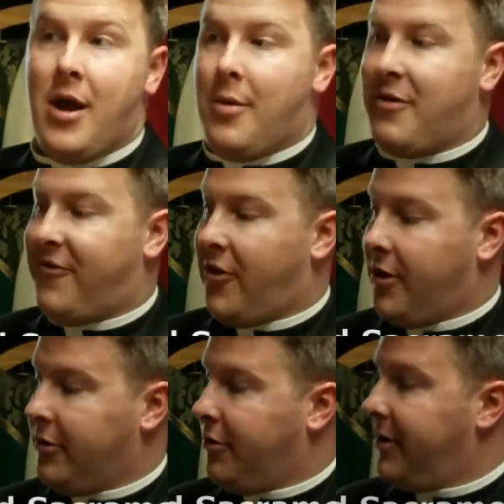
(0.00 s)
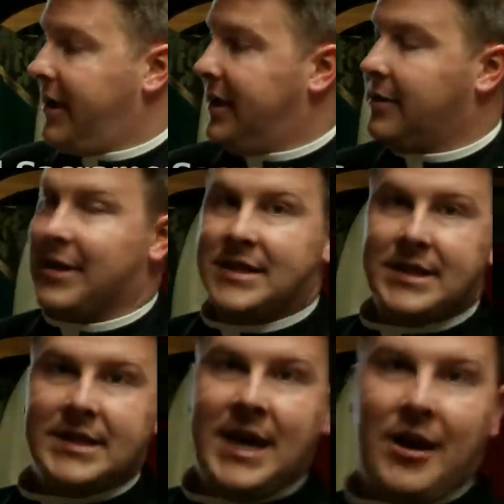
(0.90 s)
before our Lord in the Blessed
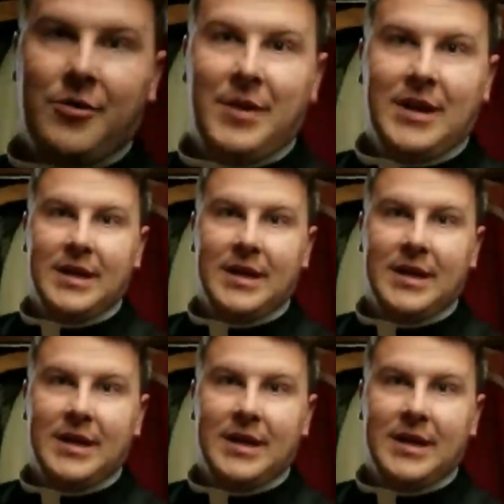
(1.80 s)
Sacrament.